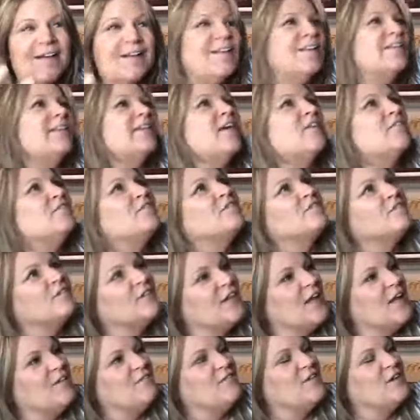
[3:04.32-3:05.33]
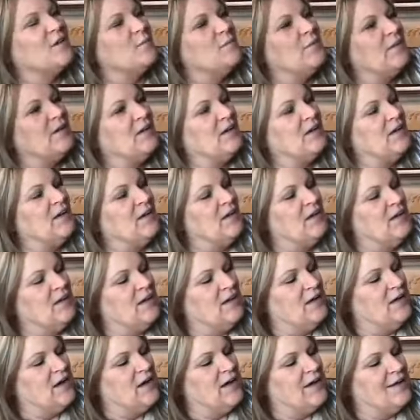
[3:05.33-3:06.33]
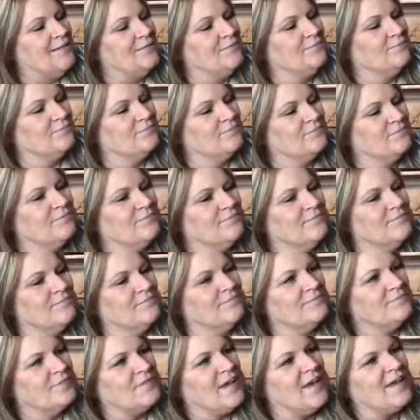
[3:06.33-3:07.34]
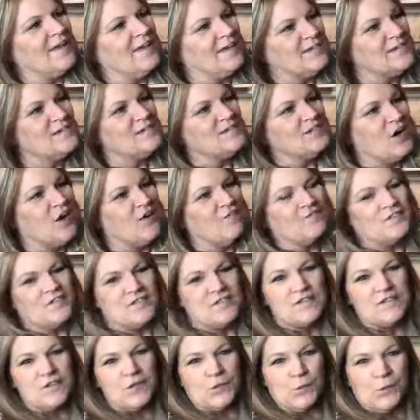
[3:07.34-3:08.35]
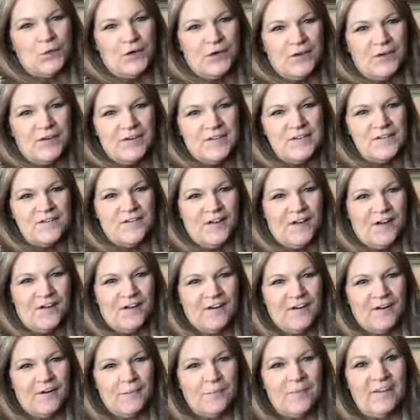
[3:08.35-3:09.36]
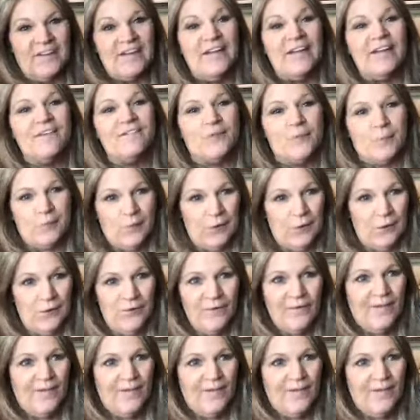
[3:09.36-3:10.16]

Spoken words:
not fluffy, but I guess soft is the word. It's very believable,